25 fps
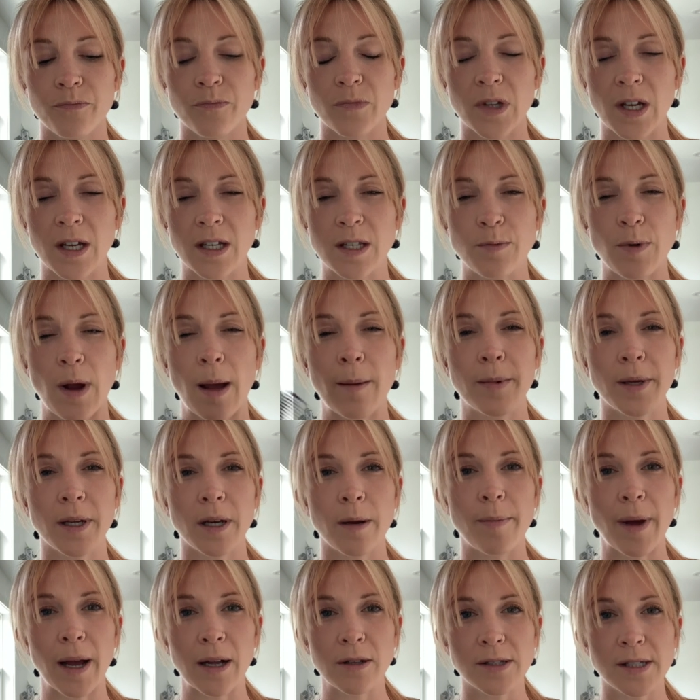it's probably gonna
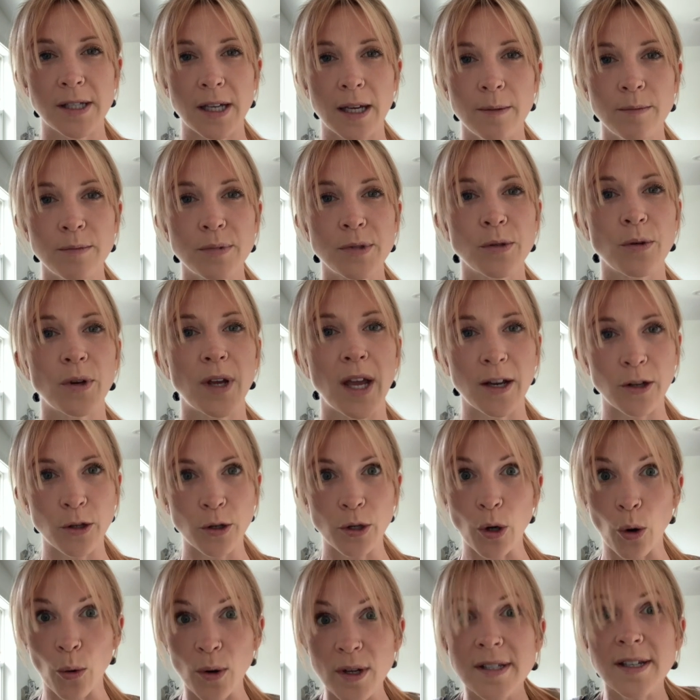bounce up. So again, you
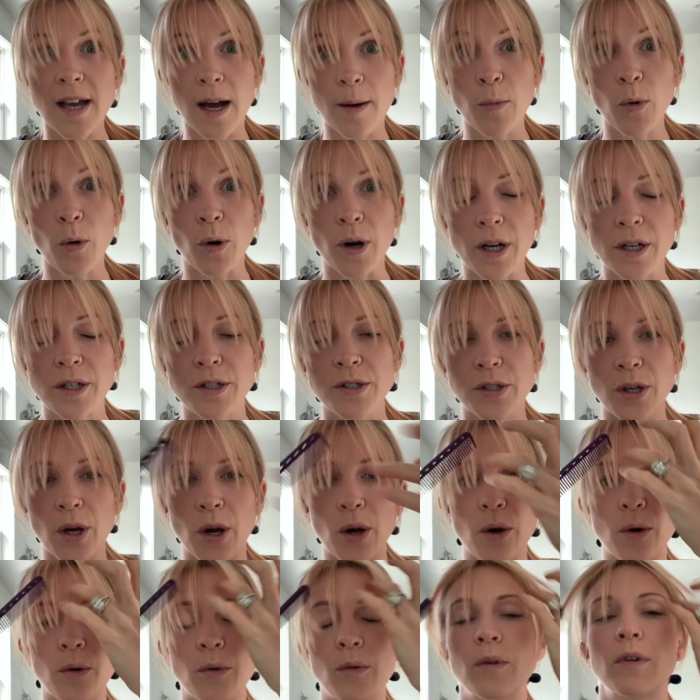could always cut more,
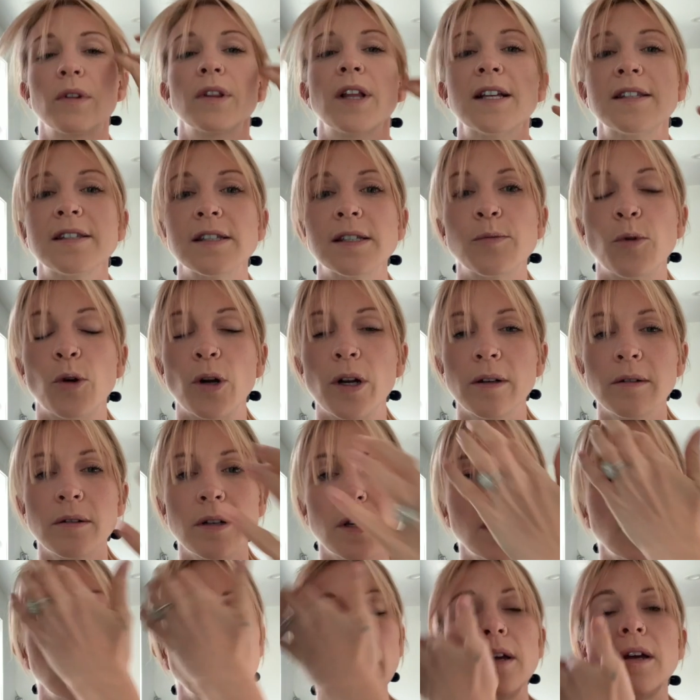so less is more.
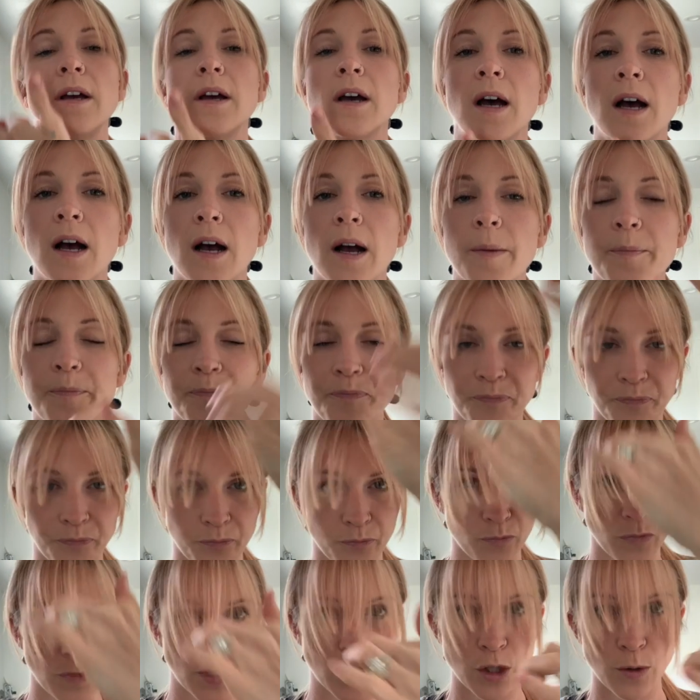So
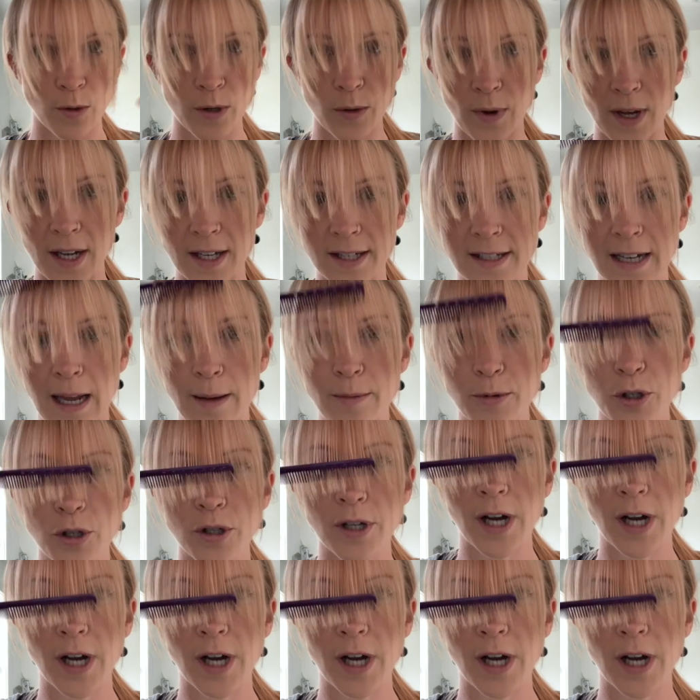anyway, establish your